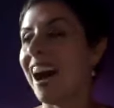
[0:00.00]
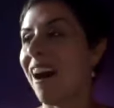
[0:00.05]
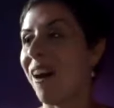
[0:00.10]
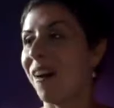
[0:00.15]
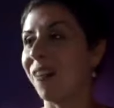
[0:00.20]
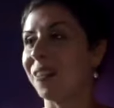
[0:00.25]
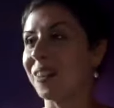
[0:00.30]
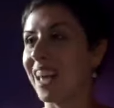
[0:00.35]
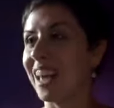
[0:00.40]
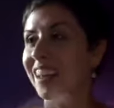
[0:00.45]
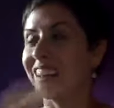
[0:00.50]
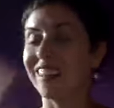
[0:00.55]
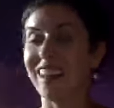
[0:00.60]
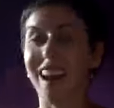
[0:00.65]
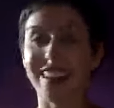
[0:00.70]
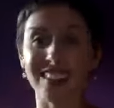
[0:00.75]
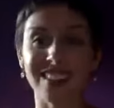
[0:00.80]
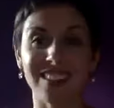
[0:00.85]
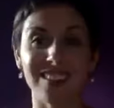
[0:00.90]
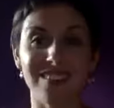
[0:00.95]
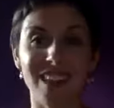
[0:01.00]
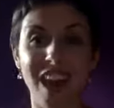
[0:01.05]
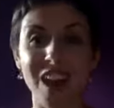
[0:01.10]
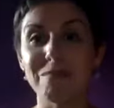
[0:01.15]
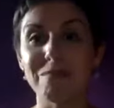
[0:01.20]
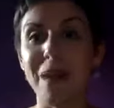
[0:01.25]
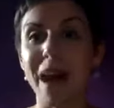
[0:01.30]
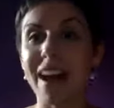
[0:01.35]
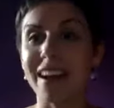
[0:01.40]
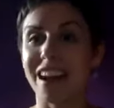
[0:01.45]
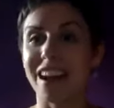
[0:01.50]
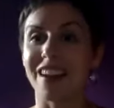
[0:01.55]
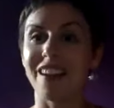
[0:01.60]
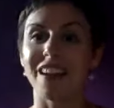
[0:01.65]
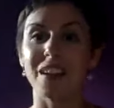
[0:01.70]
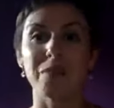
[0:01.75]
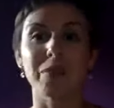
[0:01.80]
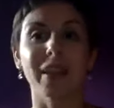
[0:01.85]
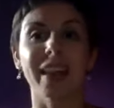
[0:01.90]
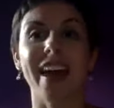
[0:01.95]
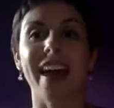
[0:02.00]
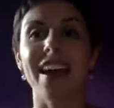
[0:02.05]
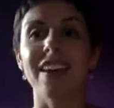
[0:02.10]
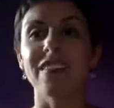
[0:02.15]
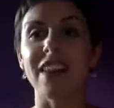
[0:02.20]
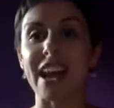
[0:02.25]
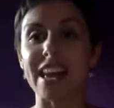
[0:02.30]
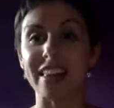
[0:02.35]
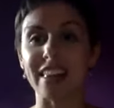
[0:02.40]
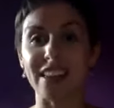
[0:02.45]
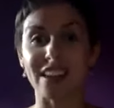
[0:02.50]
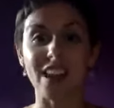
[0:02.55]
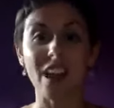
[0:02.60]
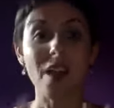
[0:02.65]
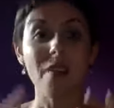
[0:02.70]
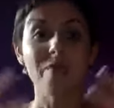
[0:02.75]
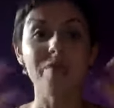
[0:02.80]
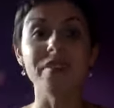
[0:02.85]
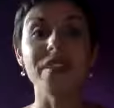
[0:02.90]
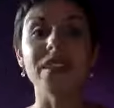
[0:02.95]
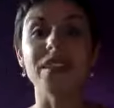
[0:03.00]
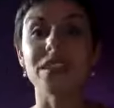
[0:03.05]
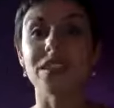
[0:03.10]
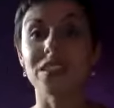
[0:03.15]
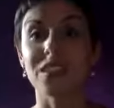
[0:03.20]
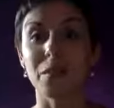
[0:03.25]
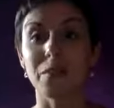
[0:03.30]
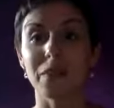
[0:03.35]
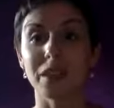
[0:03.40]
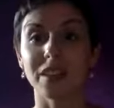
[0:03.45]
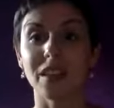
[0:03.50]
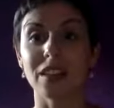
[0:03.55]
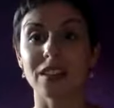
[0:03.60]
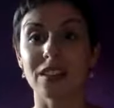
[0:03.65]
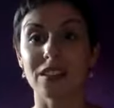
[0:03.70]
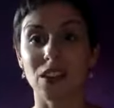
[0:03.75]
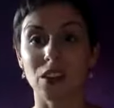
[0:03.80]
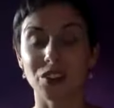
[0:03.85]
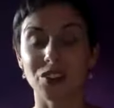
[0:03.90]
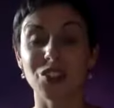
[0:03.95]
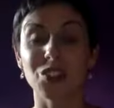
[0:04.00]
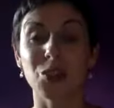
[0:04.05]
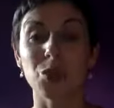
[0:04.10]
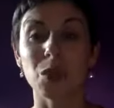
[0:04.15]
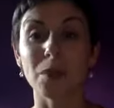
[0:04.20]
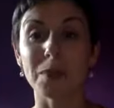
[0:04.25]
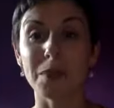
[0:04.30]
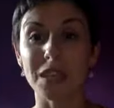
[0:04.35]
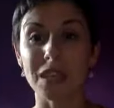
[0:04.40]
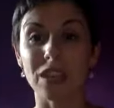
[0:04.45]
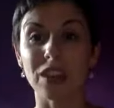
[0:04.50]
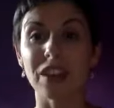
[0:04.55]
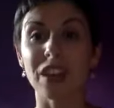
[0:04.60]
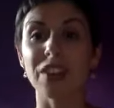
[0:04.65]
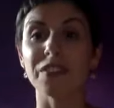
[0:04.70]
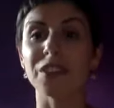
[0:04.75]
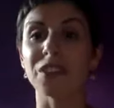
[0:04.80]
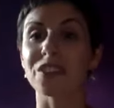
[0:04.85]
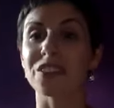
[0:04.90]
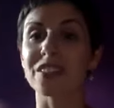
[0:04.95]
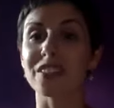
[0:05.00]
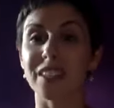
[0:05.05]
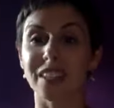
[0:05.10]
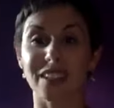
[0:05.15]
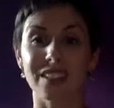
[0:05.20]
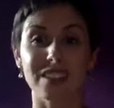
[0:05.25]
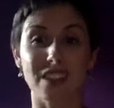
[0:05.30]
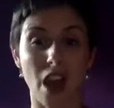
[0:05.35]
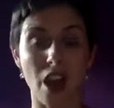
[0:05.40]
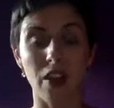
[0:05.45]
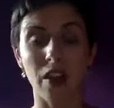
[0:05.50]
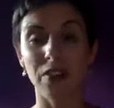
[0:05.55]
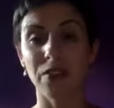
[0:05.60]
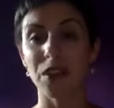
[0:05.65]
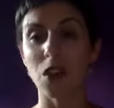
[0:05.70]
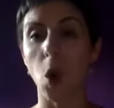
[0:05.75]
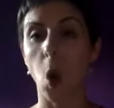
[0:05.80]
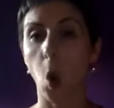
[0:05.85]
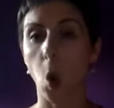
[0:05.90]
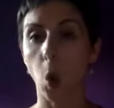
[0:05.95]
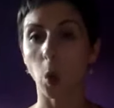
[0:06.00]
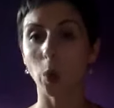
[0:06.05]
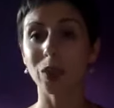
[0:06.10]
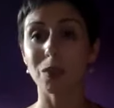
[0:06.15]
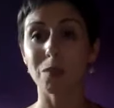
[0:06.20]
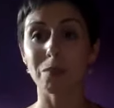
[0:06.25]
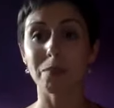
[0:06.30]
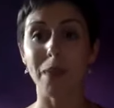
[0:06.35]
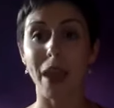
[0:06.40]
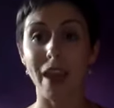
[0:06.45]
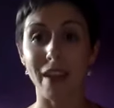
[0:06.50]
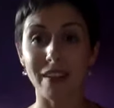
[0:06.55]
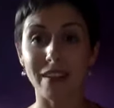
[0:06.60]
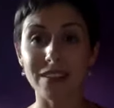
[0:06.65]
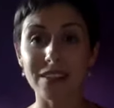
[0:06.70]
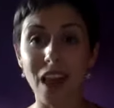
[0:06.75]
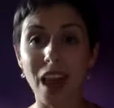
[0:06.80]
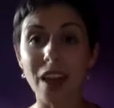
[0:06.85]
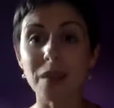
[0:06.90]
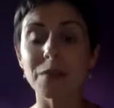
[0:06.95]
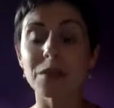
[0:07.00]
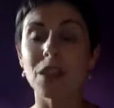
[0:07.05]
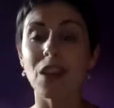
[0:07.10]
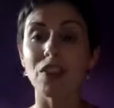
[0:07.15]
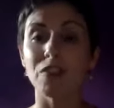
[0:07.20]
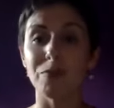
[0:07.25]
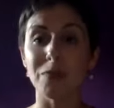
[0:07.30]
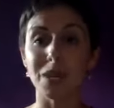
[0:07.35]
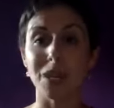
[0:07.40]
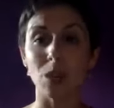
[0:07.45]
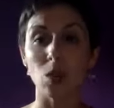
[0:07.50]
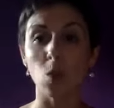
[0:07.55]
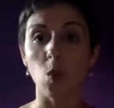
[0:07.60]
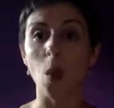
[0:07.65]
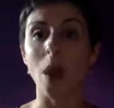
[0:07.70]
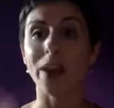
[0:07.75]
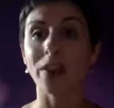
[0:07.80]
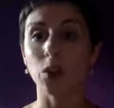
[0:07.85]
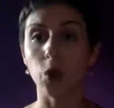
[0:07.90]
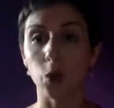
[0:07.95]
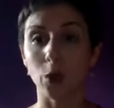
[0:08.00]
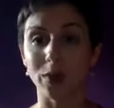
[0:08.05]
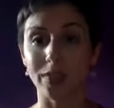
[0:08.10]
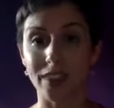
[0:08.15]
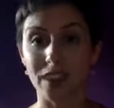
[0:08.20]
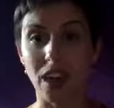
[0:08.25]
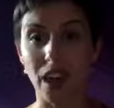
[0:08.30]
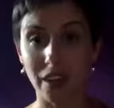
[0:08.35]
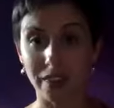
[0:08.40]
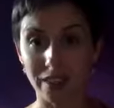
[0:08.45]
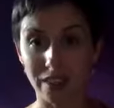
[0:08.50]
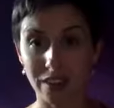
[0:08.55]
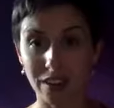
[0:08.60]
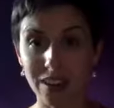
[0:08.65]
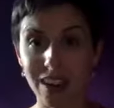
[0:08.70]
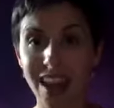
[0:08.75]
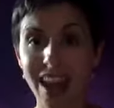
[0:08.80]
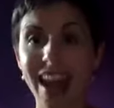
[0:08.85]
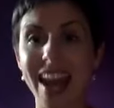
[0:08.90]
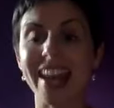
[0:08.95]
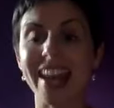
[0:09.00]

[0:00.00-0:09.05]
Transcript: Um, we had lots of non binary play, right? Like this is something that starts to appear if you're sick and tired of the old paradigms of being one or the other